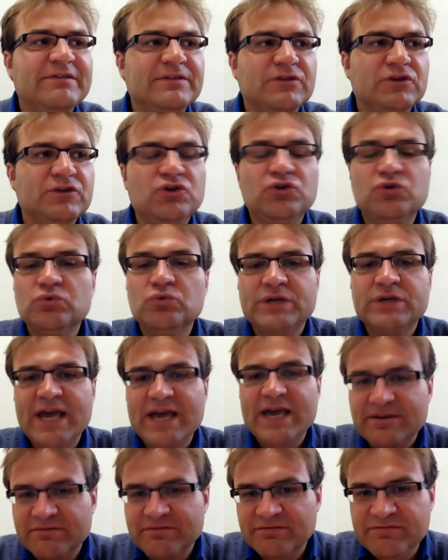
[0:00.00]
having
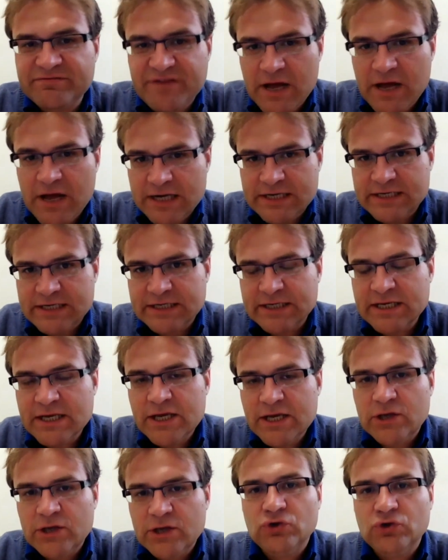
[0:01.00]
the UK
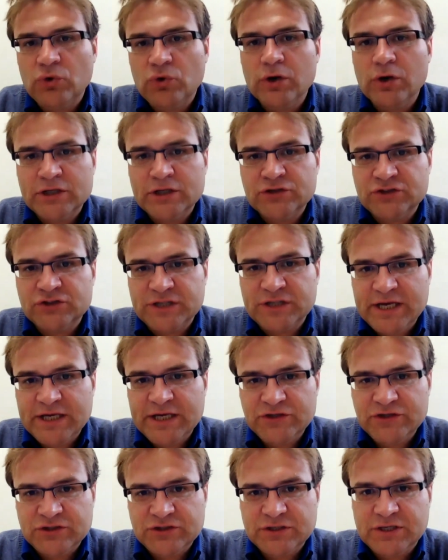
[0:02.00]
fund your
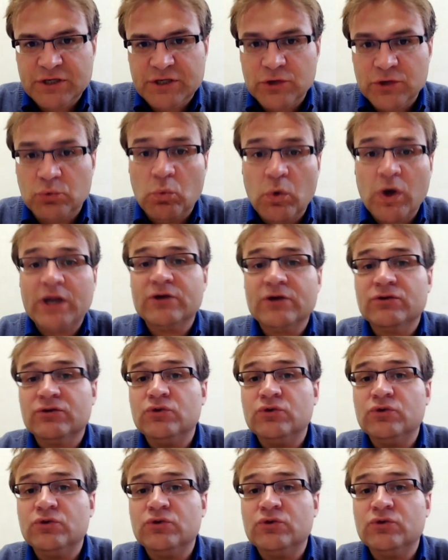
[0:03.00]
education here?